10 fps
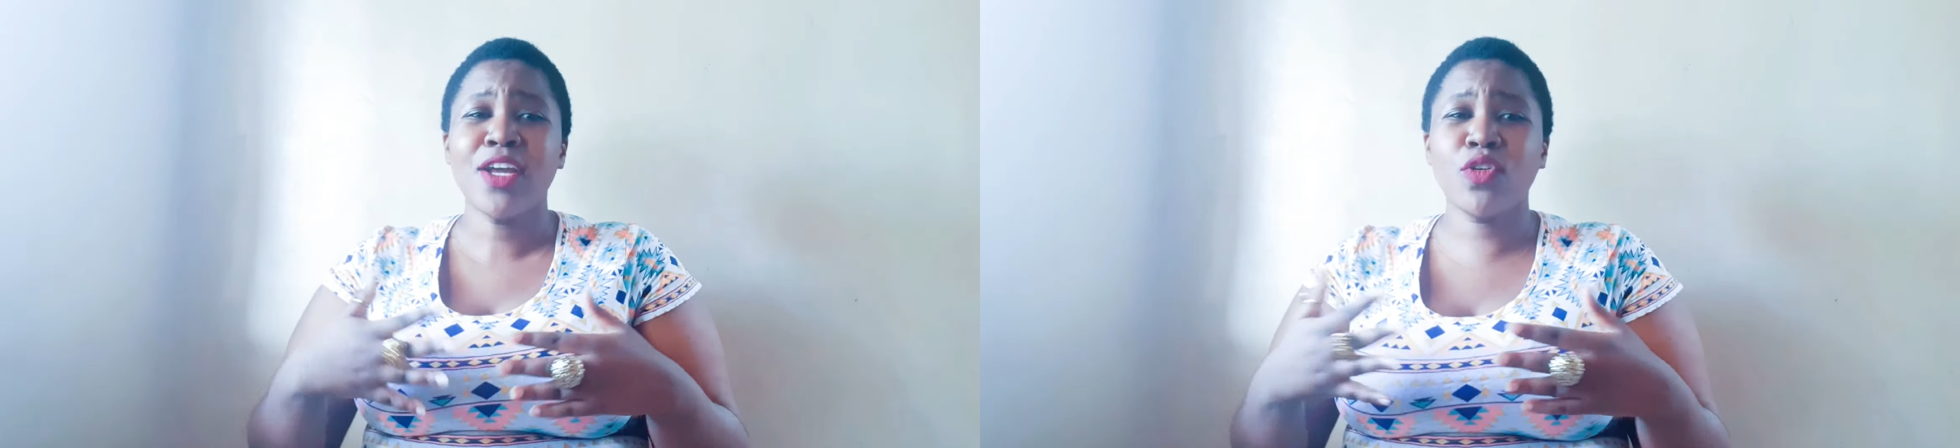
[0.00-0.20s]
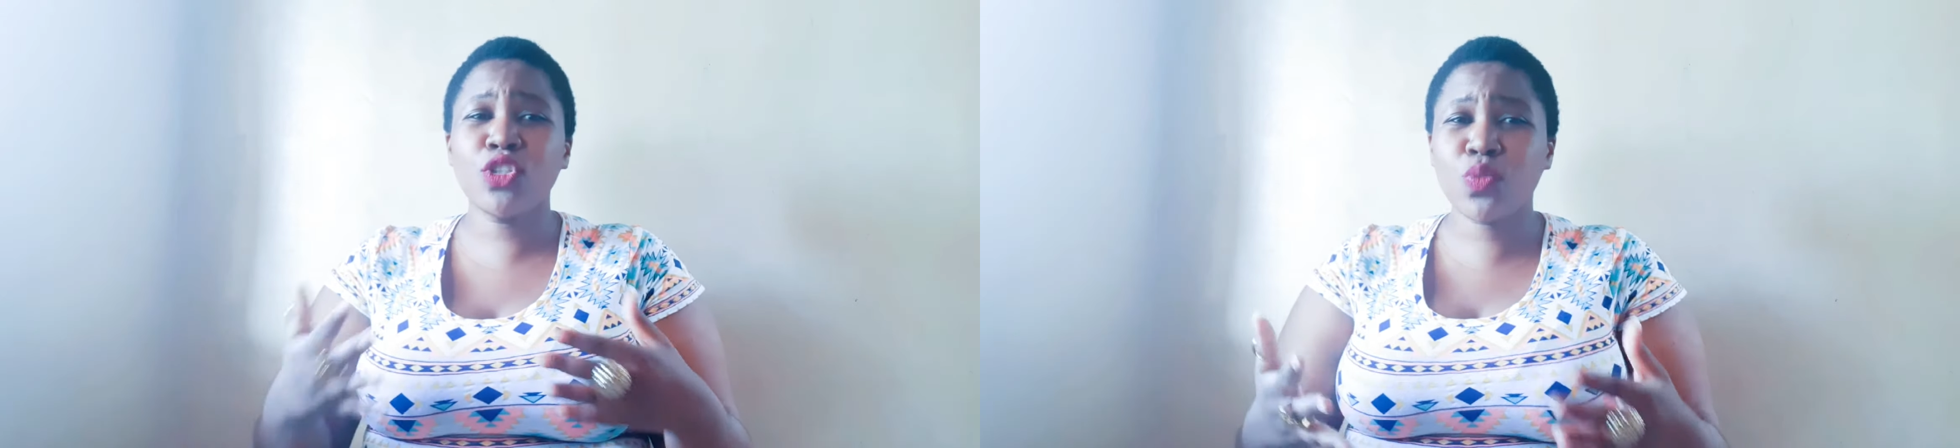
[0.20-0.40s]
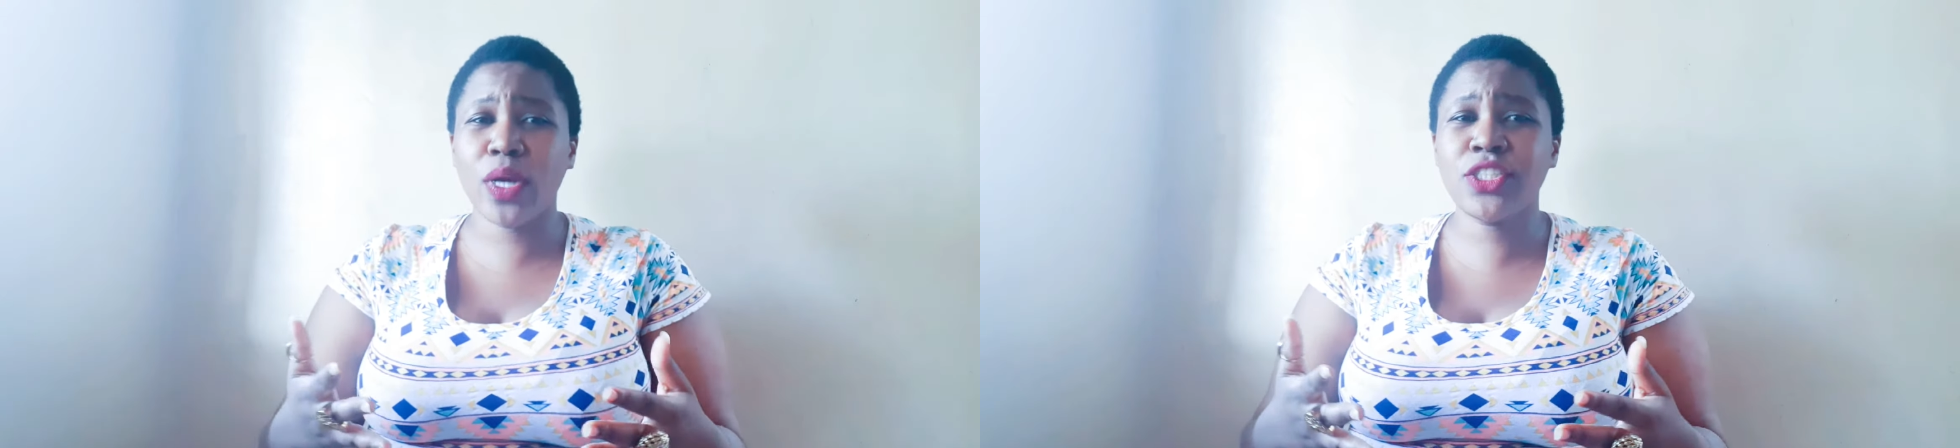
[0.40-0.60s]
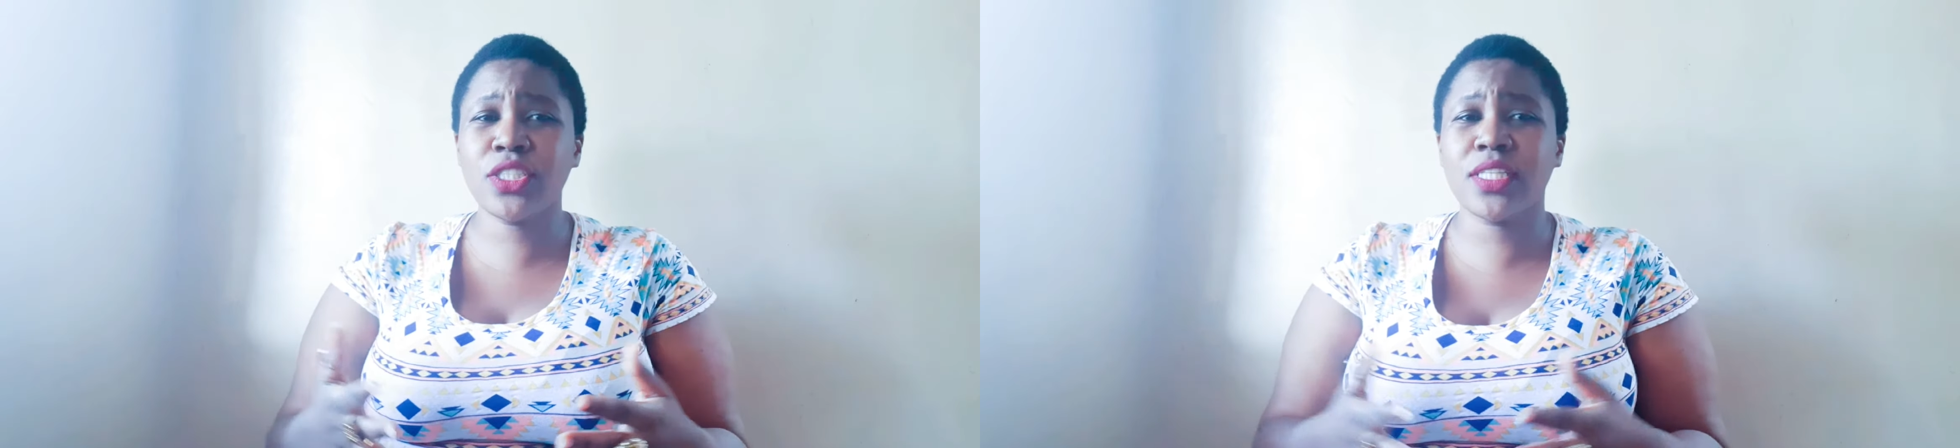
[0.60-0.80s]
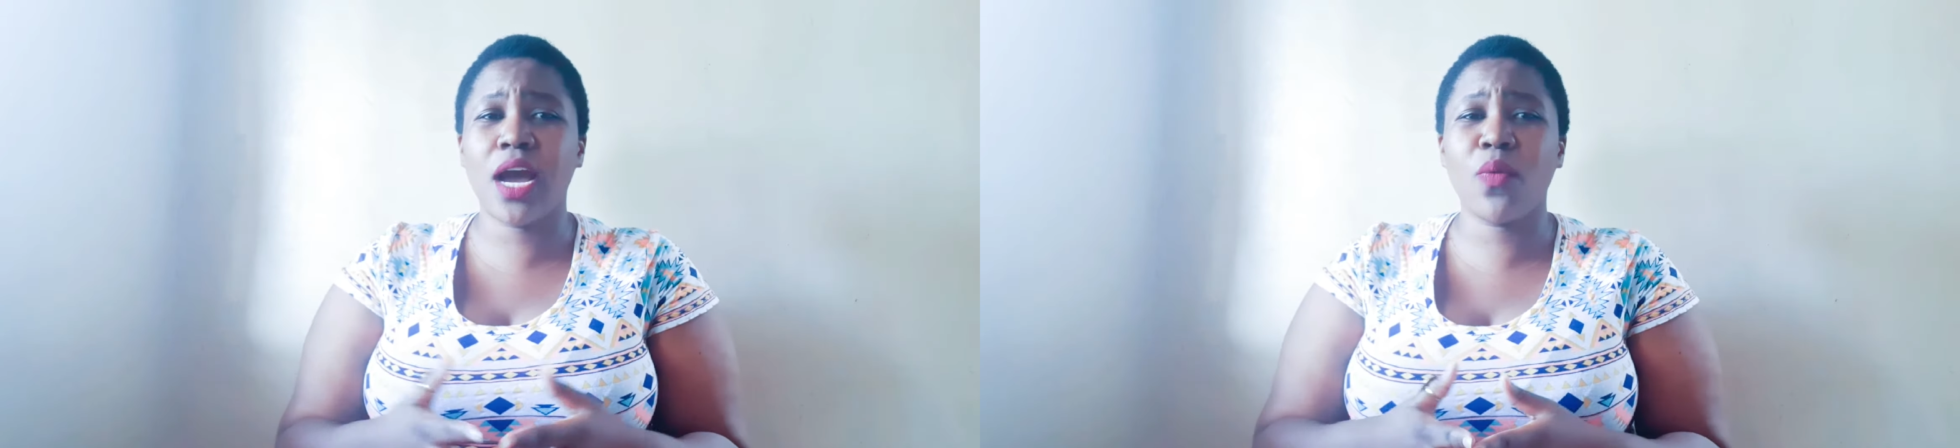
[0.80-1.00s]
not
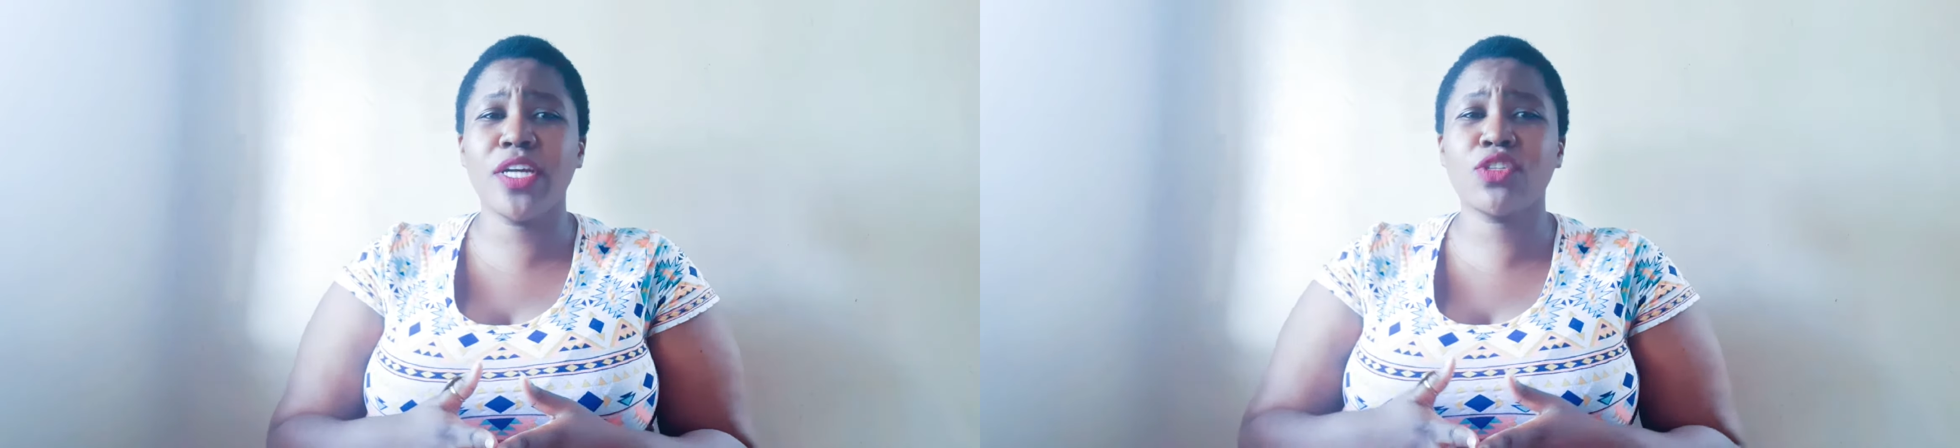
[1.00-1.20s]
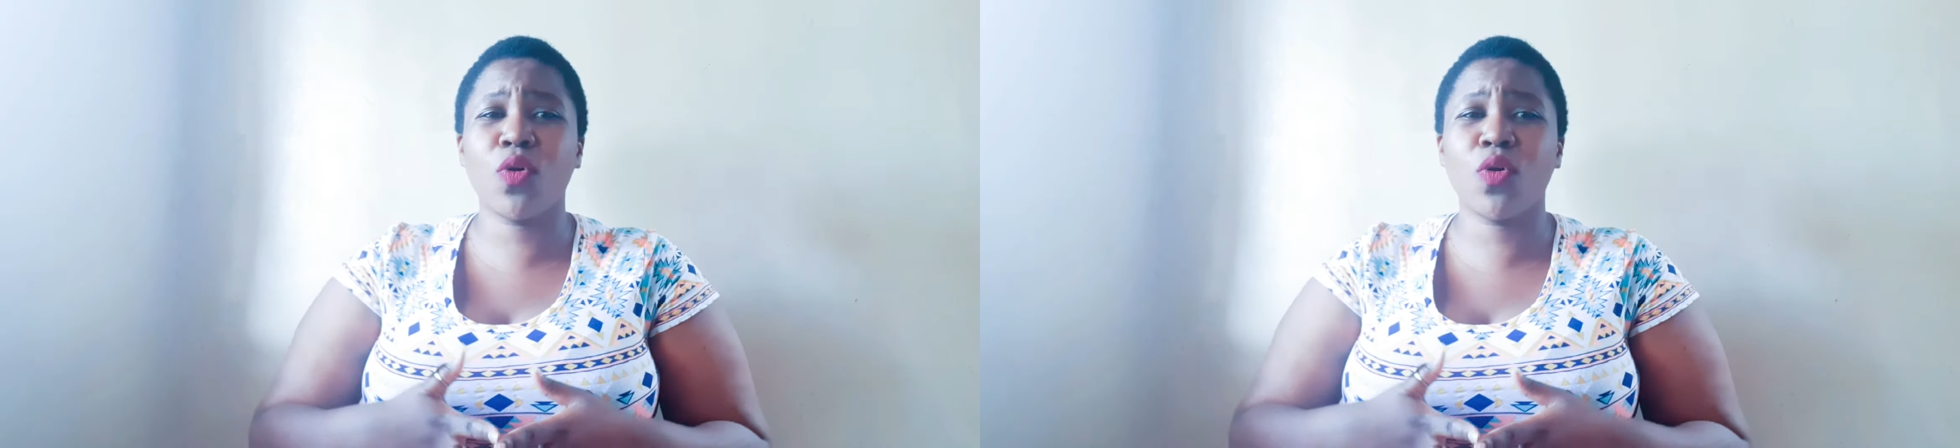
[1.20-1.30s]
watching their weight,